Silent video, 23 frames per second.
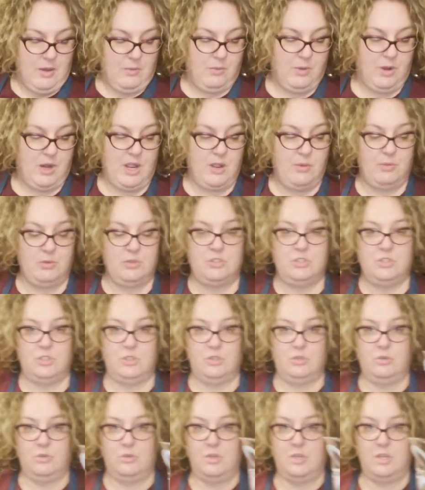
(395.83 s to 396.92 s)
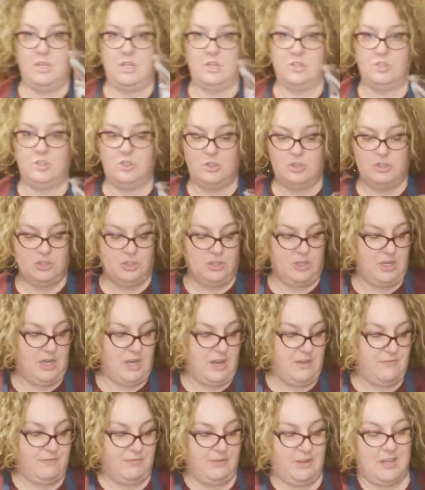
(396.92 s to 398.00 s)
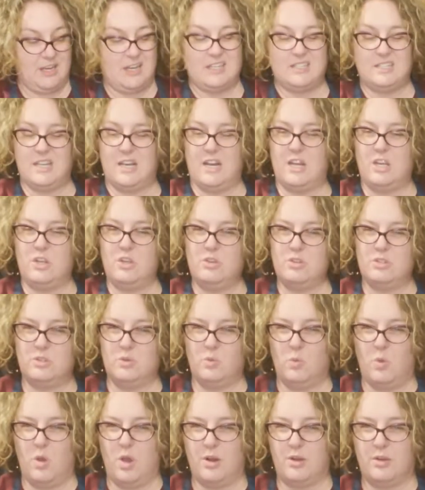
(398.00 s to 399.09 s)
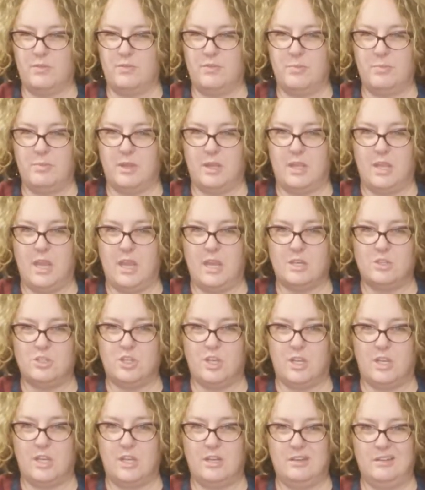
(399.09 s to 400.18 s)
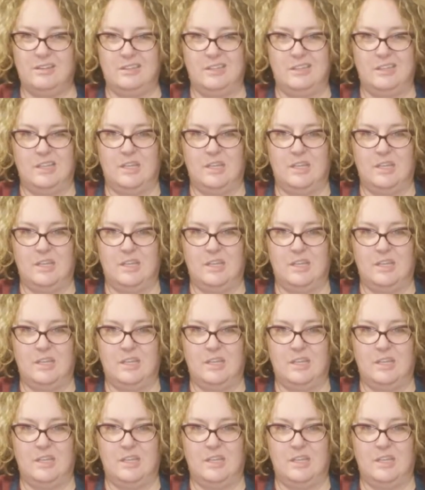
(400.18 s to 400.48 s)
What I will do is usually, if like I said, I use the water from the canned chicken.